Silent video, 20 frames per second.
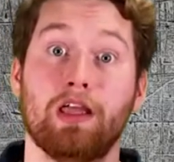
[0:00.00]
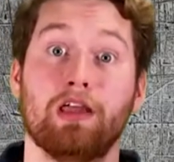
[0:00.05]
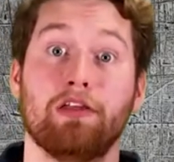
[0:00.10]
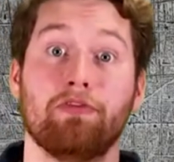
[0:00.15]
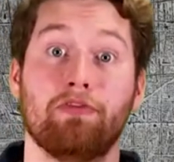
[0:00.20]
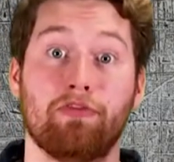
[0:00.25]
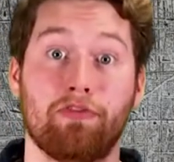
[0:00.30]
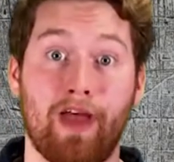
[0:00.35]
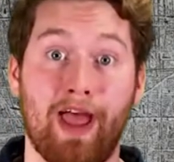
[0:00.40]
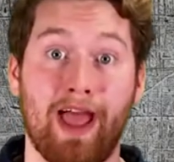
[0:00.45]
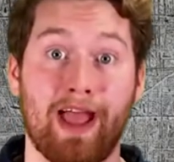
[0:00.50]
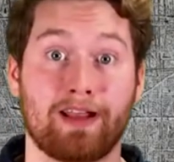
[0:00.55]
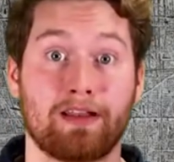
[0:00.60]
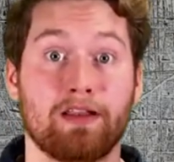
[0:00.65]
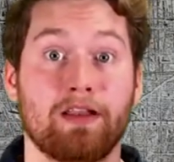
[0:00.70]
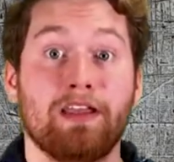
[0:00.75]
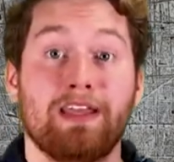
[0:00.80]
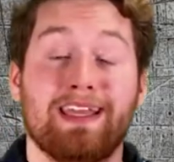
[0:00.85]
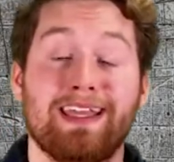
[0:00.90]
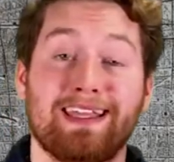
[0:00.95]
In
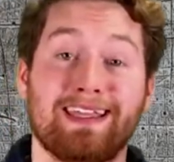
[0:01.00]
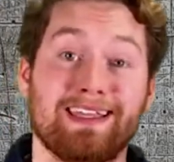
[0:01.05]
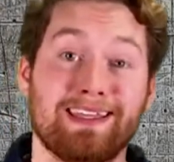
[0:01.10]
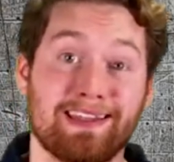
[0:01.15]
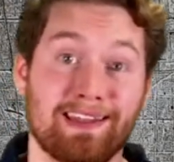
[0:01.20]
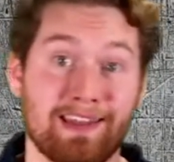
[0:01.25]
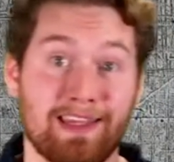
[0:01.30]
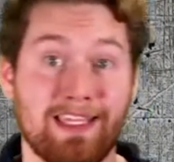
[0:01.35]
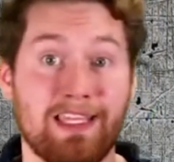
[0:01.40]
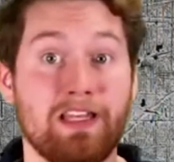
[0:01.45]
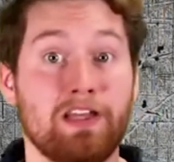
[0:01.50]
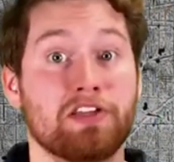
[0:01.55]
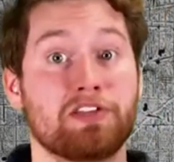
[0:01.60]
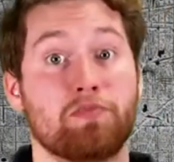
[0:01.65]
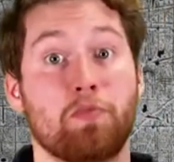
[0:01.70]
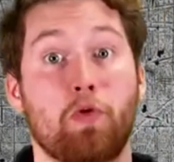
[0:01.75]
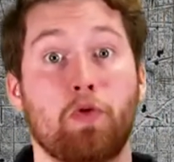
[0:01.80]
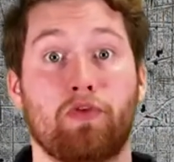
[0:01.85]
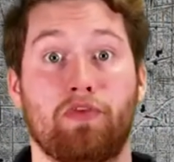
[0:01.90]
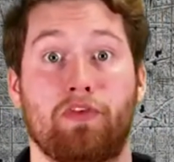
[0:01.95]
fact, it can lead
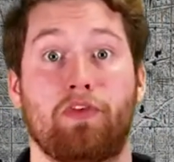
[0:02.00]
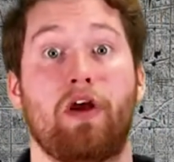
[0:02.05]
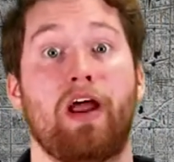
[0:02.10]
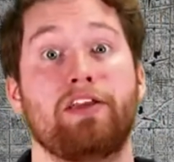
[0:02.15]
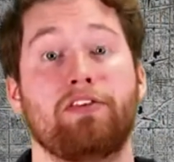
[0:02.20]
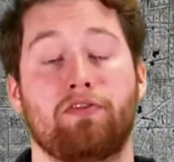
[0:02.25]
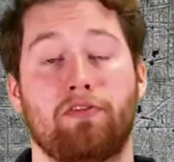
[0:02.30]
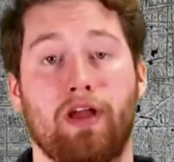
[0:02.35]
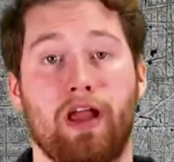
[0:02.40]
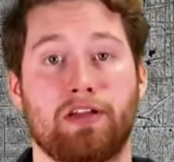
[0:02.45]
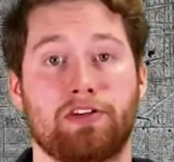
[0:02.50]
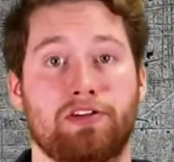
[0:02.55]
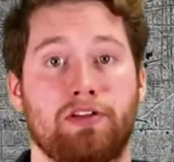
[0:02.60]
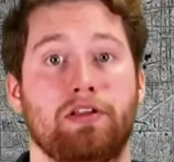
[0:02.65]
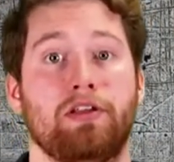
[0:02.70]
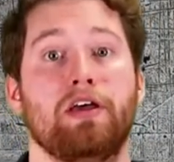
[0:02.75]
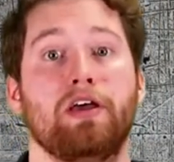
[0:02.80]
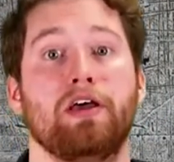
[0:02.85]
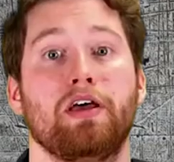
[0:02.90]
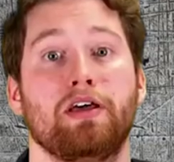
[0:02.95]
us more in the right
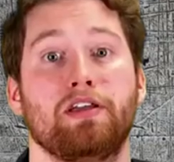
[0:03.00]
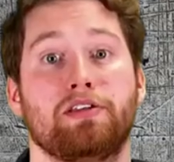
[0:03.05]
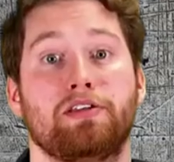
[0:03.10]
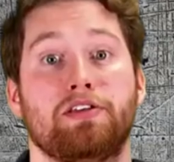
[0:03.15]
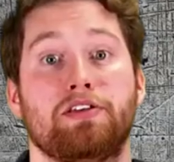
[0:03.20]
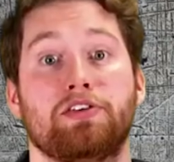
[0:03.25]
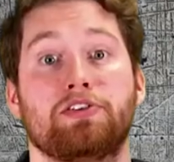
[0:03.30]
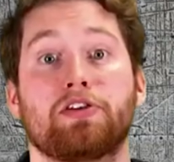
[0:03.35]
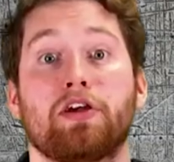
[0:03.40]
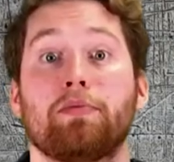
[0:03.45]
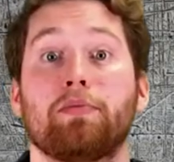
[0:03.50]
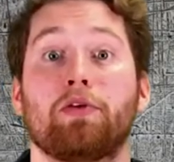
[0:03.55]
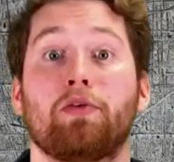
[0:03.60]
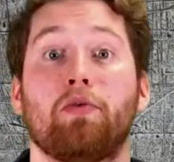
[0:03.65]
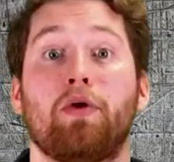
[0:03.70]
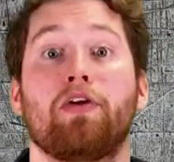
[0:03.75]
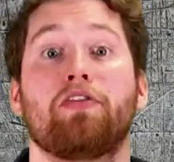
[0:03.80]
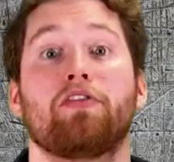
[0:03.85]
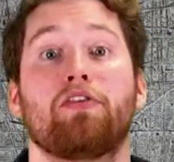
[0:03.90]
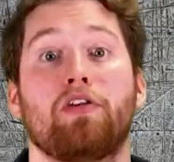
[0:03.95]
direction to
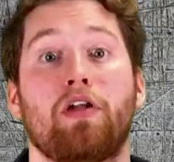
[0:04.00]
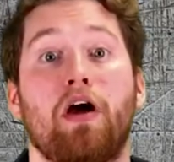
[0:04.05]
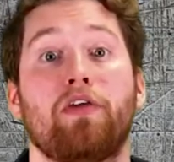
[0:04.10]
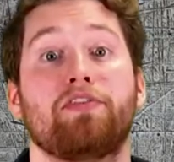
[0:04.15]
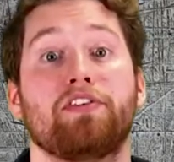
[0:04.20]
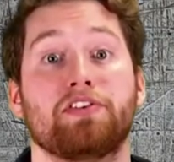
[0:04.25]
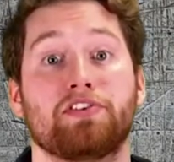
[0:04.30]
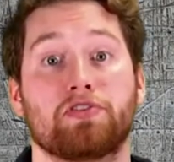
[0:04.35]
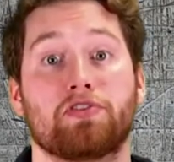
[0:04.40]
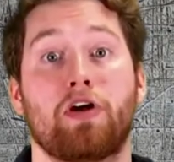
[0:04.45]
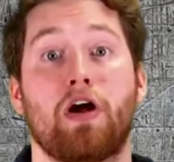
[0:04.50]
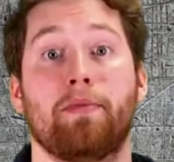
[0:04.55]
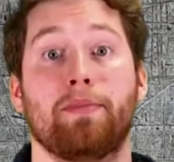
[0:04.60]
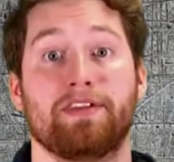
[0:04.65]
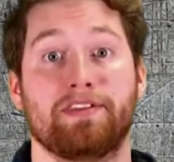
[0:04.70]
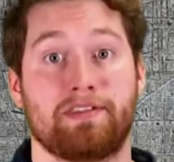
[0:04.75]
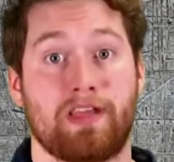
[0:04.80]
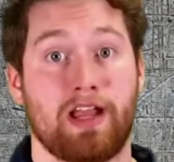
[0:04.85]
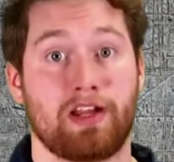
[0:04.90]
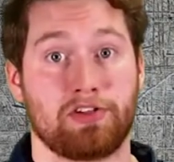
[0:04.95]
determine whether or not this
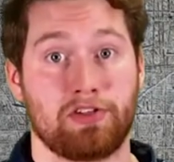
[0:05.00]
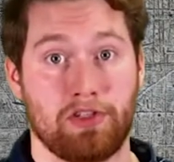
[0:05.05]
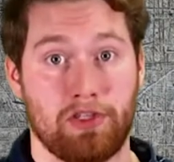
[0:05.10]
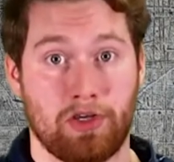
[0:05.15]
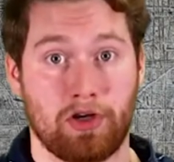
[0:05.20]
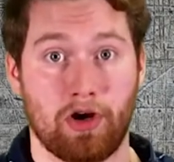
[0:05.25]
trauma has actually